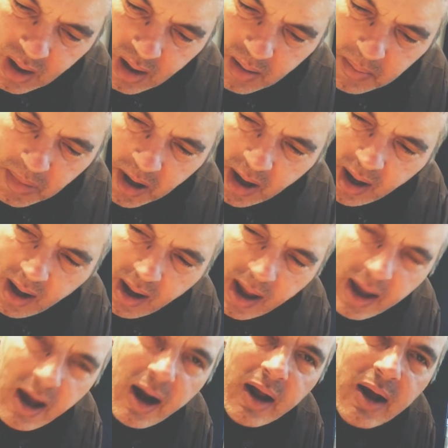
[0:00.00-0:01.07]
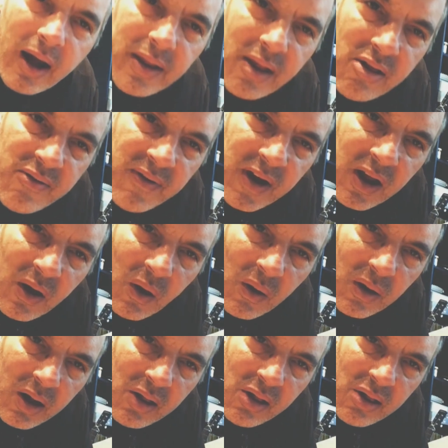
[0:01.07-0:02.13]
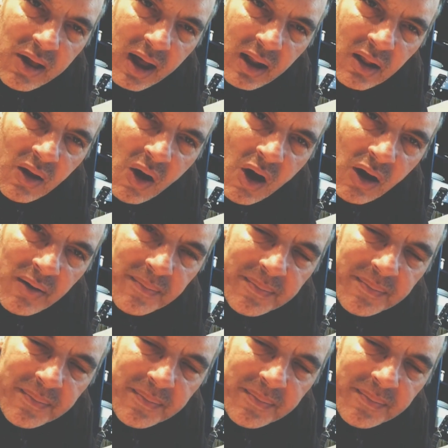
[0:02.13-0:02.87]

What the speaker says: But I gotta cut this video because it's getting long.